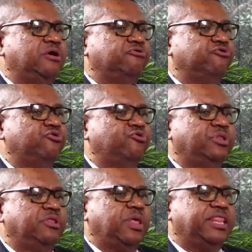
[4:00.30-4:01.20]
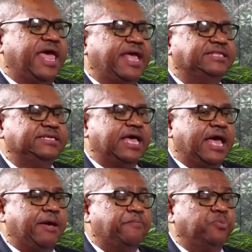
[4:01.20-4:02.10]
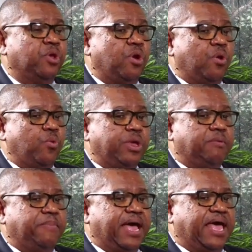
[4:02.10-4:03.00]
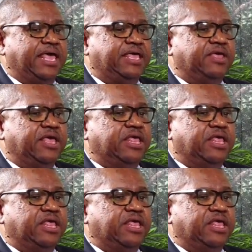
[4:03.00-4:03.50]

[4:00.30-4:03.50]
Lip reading: a role that whereby